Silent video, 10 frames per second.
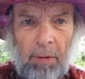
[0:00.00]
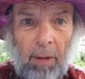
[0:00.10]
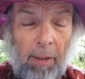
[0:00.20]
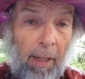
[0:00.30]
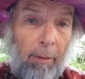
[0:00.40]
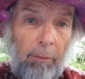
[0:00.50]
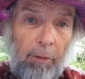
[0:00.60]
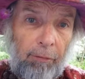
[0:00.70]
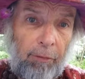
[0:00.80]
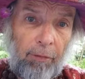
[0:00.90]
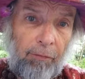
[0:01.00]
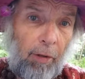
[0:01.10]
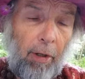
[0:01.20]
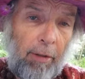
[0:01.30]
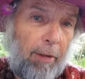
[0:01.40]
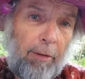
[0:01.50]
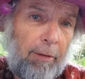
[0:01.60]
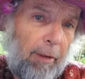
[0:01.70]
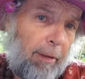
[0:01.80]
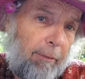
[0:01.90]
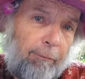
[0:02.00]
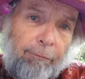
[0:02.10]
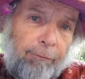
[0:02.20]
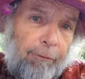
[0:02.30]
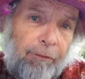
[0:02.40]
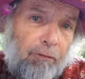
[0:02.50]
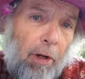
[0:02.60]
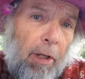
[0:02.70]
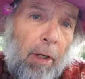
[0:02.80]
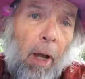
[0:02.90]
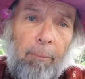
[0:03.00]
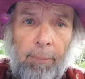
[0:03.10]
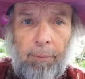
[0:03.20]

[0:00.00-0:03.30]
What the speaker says: I would suggest, straight up,